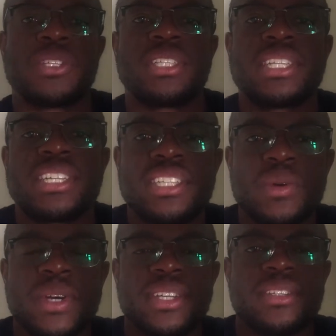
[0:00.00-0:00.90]

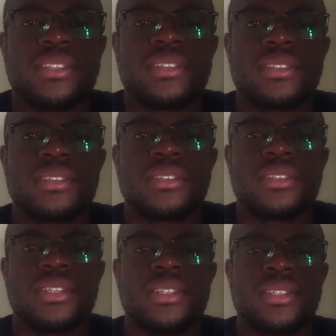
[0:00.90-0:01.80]
structure-wise
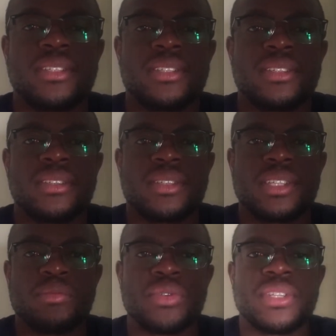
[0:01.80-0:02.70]
is
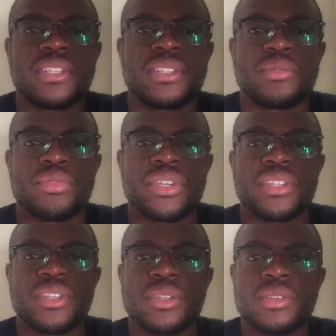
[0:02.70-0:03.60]
supporting the
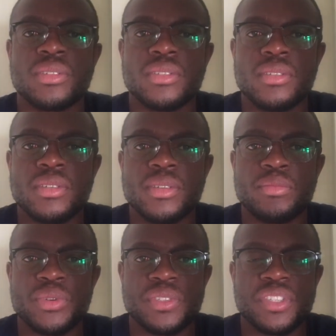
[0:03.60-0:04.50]
bearish
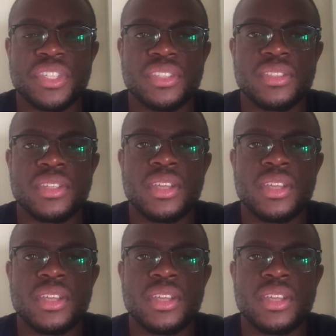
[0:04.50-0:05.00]
positions,